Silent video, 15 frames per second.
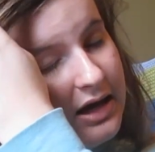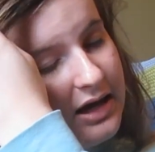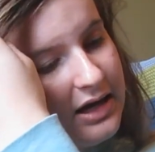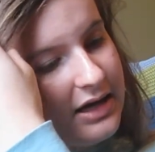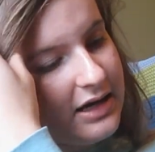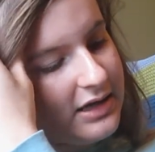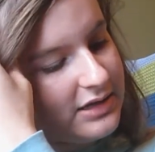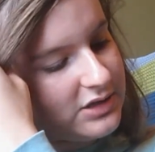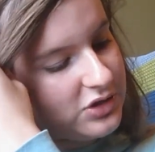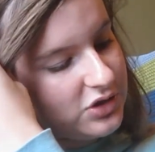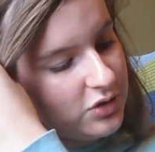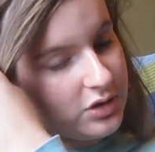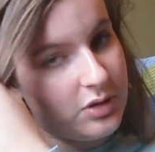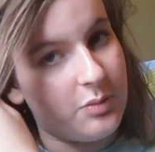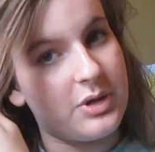And
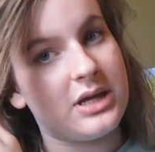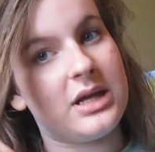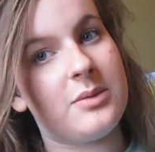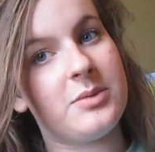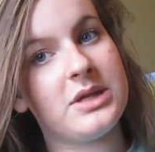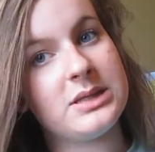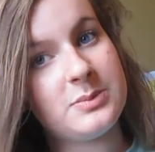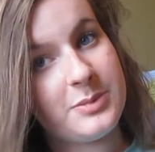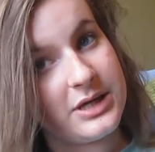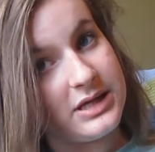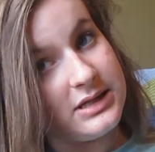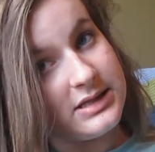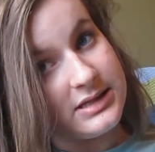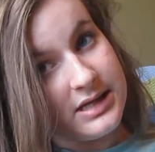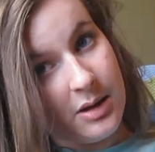you're going to want to keep this
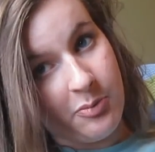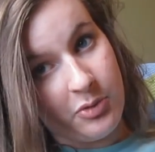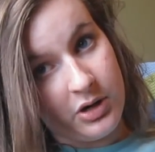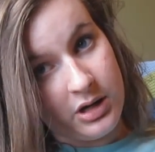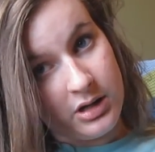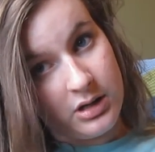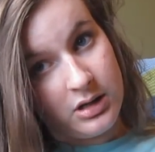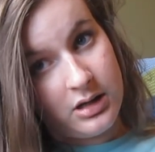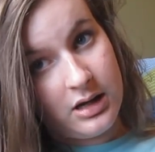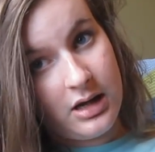piece separate.